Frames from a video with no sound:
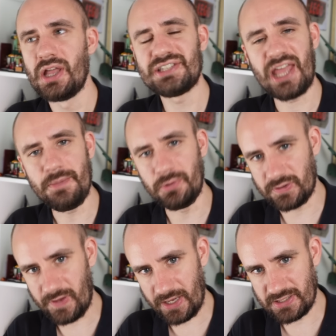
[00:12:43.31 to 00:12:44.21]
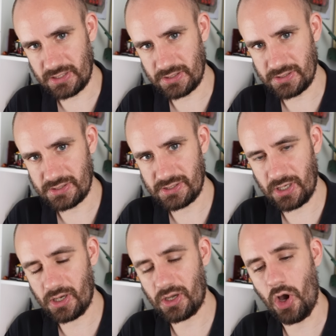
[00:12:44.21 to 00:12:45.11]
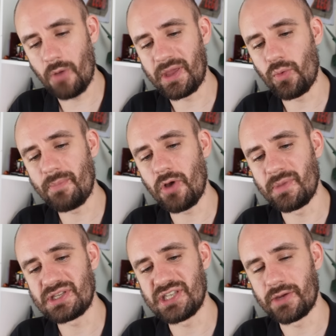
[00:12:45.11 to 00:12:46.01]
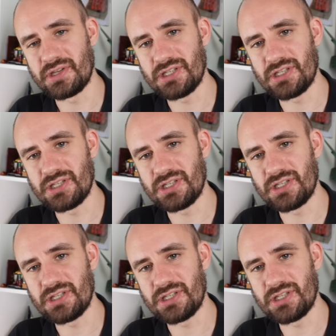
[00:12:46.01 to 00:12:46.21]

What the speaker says: Table Titans webcomic series